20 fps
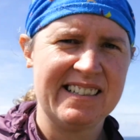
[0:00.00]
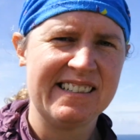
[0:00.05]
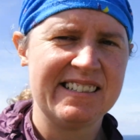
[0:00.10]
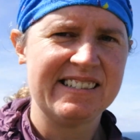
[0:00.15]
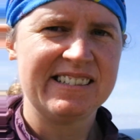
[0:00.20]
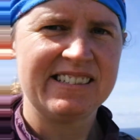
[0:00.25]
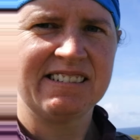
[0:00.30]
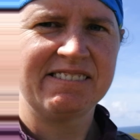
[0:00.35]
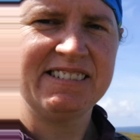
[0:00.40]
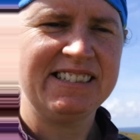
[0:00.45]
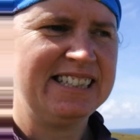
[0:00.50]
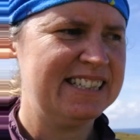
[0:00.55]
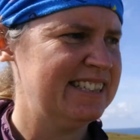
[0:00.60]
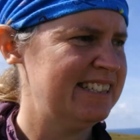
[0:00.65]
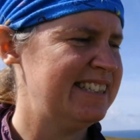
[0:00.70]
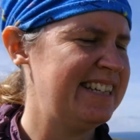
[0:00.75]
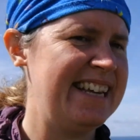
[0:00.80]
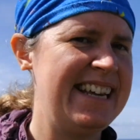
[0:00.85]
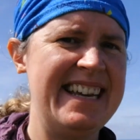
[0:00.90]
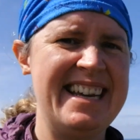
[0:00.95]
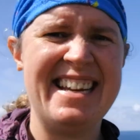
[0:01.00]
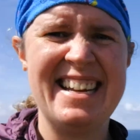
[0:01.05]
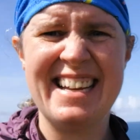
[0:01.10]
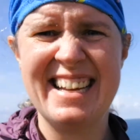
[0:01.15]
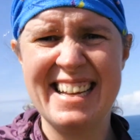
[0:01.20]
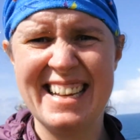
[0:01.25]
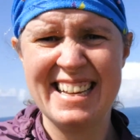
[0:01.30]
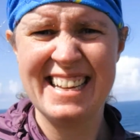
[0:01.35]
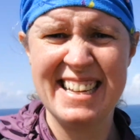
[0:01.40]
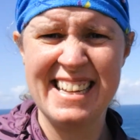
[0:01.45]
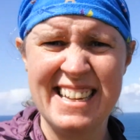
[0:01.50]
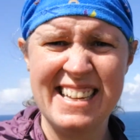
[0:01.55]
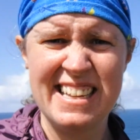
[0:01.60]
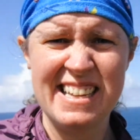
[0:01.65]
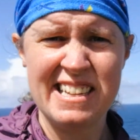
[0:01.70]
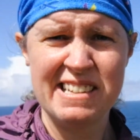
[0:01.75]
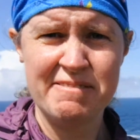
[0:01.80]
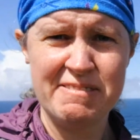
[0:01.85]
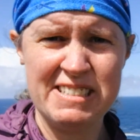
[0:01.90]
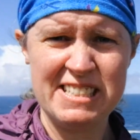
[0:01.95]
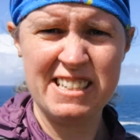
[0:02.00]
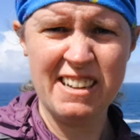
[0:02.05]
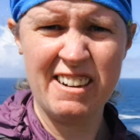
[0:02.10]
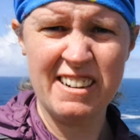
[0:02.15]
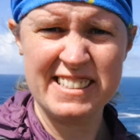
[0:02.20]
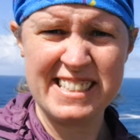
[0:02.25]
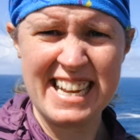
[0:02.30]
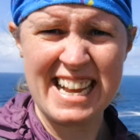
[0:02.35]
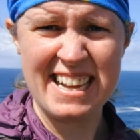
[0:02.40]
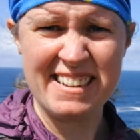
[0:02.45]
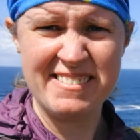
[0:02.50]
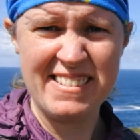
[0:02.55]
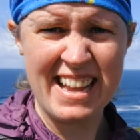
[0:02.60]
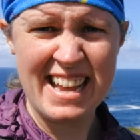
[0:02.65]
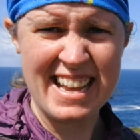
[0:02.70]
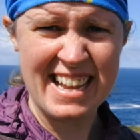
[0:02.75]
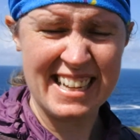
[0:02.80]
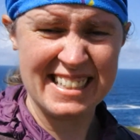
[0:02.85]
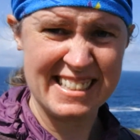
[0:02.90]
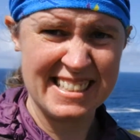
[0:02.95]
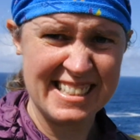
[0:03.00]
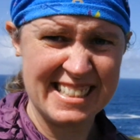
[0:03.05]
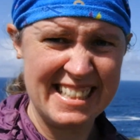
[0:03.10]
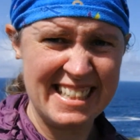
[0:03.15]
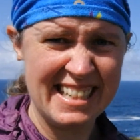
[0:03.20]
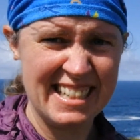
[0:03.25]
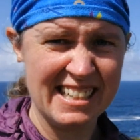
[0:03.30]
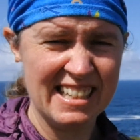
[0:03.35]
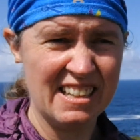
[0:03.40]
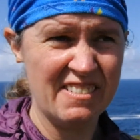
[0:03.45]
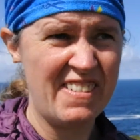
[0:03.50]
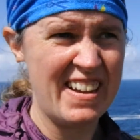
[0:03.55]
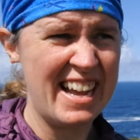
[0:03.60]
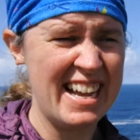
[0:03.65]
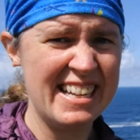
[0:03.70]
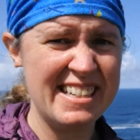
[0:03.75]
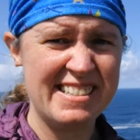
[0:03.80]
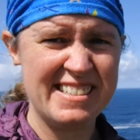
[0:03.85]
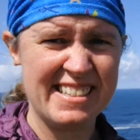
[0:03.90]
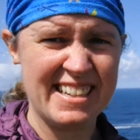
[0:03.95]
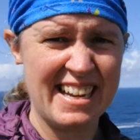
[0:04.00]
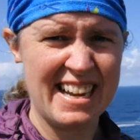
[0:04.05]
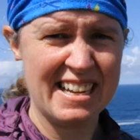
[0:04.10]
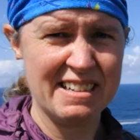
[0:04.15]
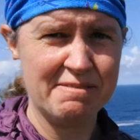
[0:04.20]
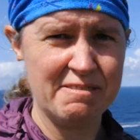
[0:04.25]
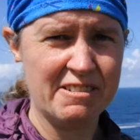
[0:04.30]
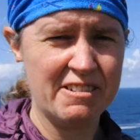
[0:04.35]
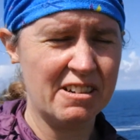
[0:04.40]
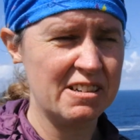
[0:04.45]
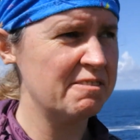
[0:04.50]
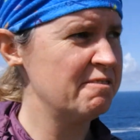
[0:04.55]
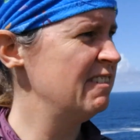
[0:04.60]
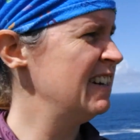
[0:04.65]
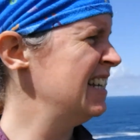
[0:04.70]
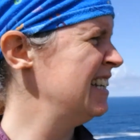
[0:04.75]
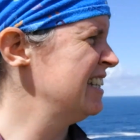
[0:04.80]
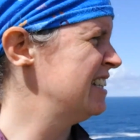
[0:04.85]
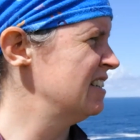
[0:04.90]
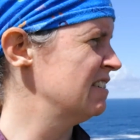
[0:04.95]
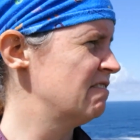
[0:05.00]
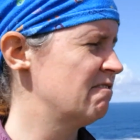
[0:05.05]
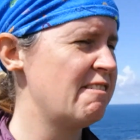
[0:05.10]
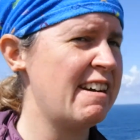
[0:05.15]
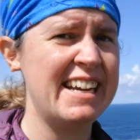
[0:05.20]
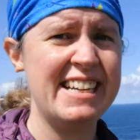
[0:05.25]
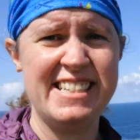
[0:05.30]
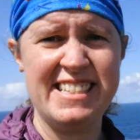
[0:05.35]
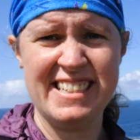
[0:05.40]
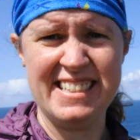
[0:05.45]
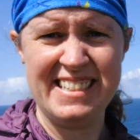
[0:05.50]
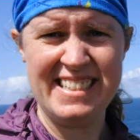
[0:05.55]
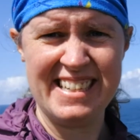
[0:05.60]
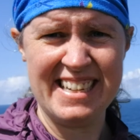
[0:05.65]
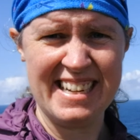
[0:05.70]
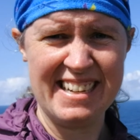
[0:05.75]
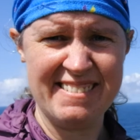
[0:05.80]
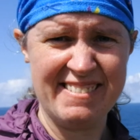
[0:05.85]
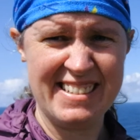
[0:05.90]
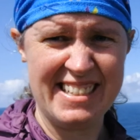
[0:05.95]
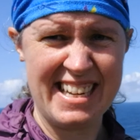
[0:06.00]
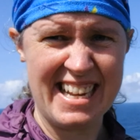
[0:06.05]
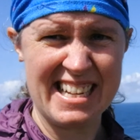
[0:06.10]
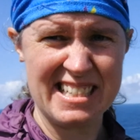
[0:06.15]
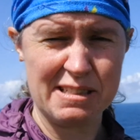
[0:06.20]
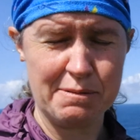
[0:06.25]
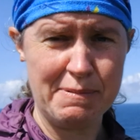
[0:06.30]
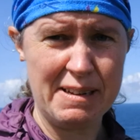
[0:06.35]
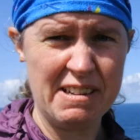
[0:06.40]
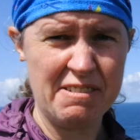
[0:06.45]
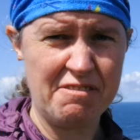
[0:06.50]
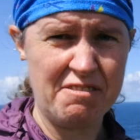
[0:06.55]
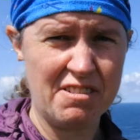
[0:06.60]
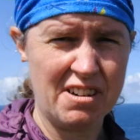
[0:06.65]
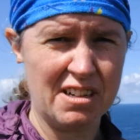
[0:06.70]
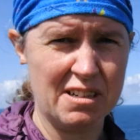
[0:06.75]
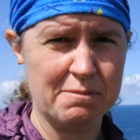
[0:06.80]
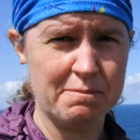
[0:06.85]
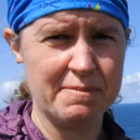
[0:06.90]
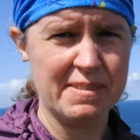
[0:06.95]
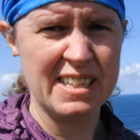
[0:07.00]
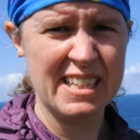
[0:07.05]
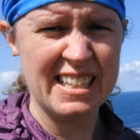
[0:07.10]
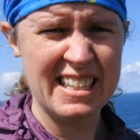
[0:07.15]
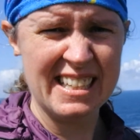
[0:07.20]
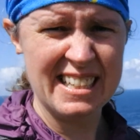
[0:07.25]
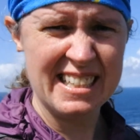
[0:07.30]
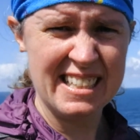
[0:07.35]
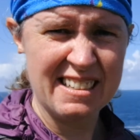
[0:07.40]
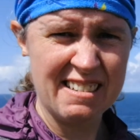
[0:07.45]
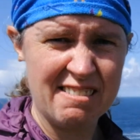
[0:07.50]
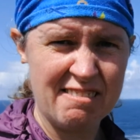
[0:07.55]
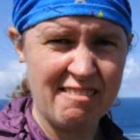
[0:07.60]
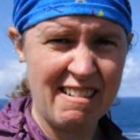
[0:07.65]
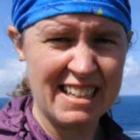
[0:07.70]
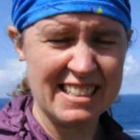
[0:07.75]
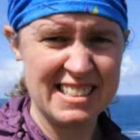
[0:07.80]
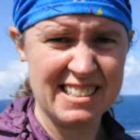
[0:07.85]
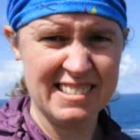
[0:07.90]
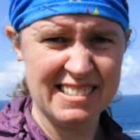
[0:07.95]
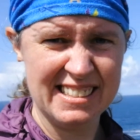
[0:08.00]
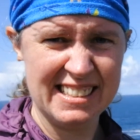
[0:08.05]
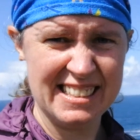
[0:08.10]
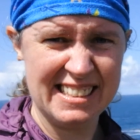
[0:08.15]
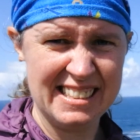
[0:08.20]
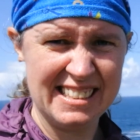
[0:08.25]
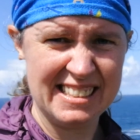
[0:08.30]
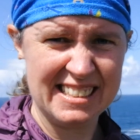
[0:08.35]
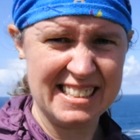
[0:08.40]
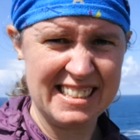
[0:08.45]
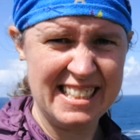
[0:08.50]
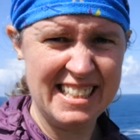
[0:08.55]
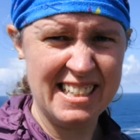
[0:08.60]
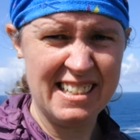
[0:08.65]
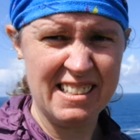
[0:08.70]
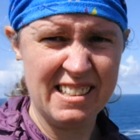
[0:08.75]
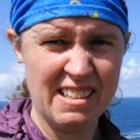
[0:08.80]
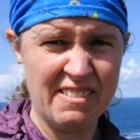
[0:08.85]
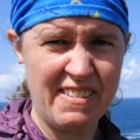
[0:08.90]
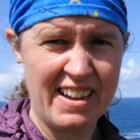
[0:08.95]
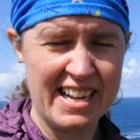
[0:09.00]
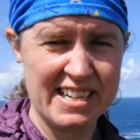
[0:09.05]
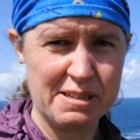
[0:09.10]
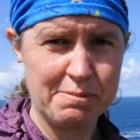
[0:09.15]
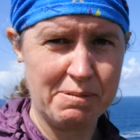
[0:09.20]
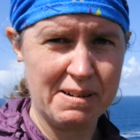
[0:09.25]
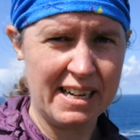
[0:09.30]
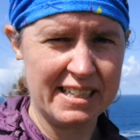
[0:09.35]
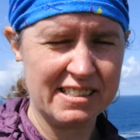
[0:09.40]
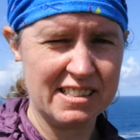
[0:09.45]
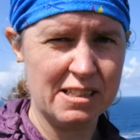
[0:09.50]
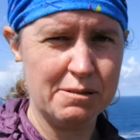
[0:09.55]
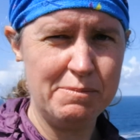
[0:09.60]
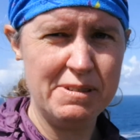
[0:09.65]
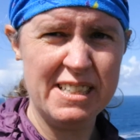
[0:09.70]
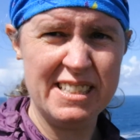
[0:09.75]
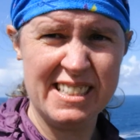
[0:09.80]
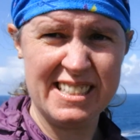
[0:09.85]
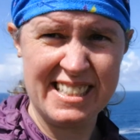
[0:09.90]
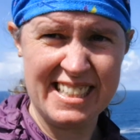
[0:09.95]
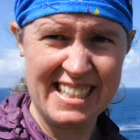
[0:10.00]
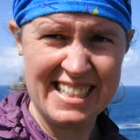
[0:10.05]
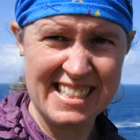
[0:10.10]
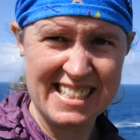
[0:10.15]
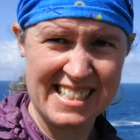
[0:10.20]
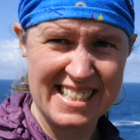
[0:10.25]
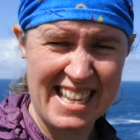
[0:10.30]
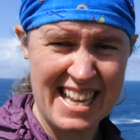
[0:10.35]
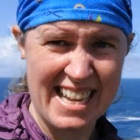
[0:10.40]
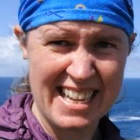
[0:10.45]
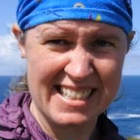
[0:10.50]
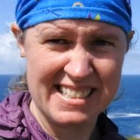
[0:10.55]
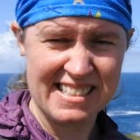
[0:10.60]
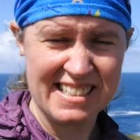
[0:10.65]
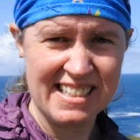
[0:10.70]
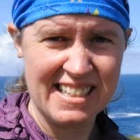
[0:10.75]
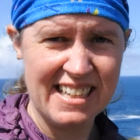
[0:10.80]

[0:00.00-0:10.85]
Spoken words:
so as you can see we start down there at the sea cliff edge and we've got a really good gradient here at Yesby from grassland sea cliff edge plant communities that